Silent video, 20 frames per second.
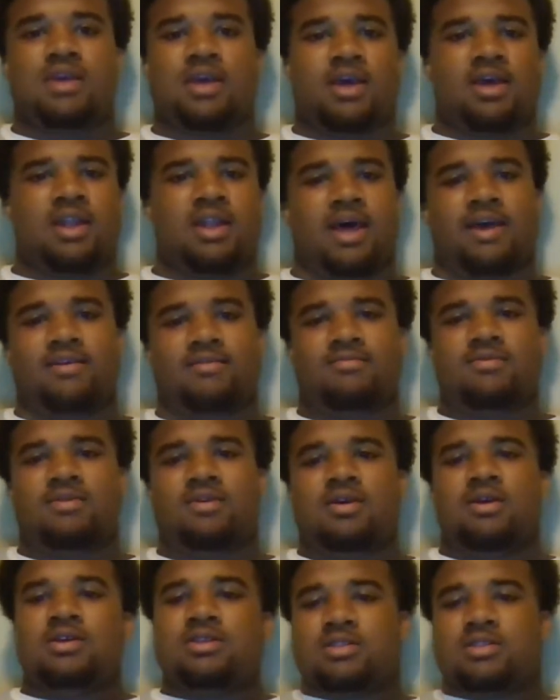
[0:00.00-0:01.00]
and like
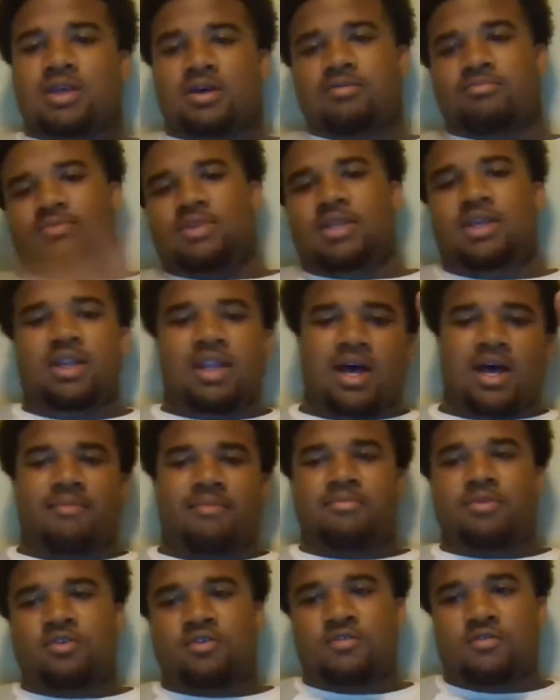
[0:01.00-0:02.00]
some D
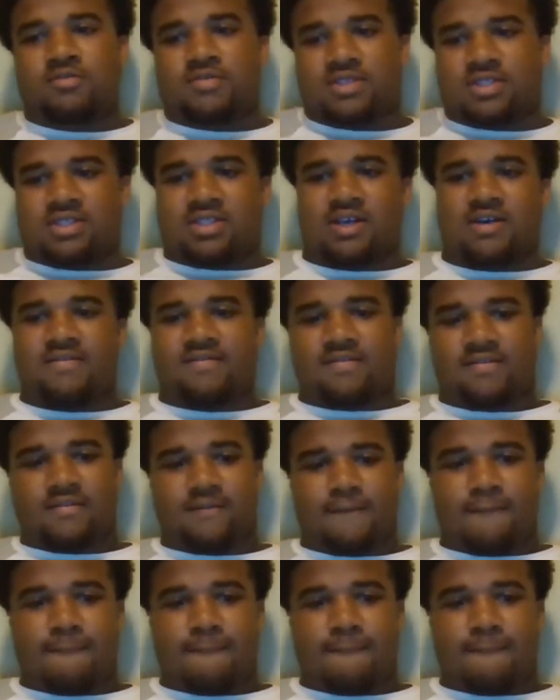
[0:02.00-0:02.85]
line moves and stuff.